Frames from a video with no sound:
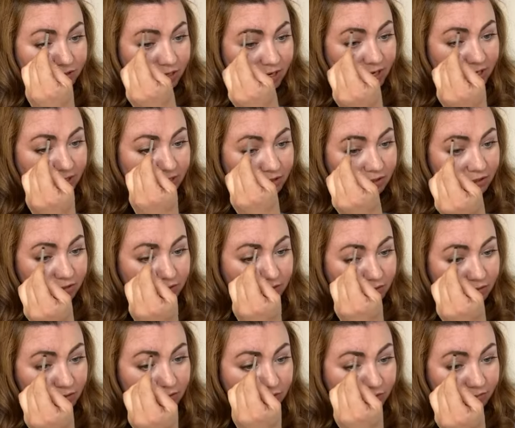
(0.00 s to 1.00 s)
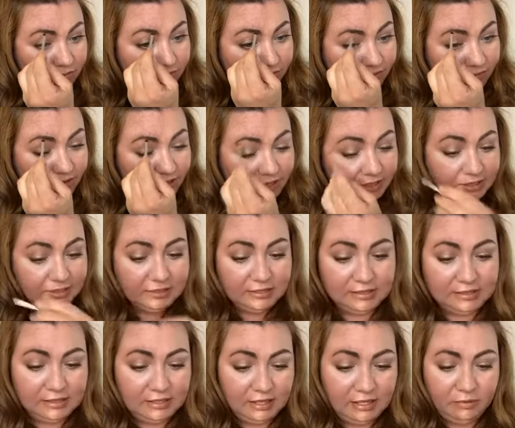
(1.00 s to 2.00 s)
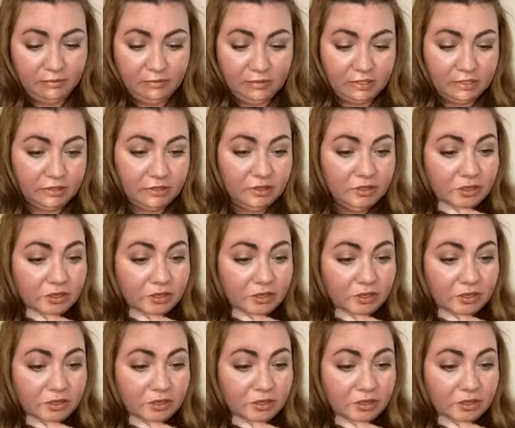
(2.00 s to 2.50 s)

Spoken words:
Try to really see what,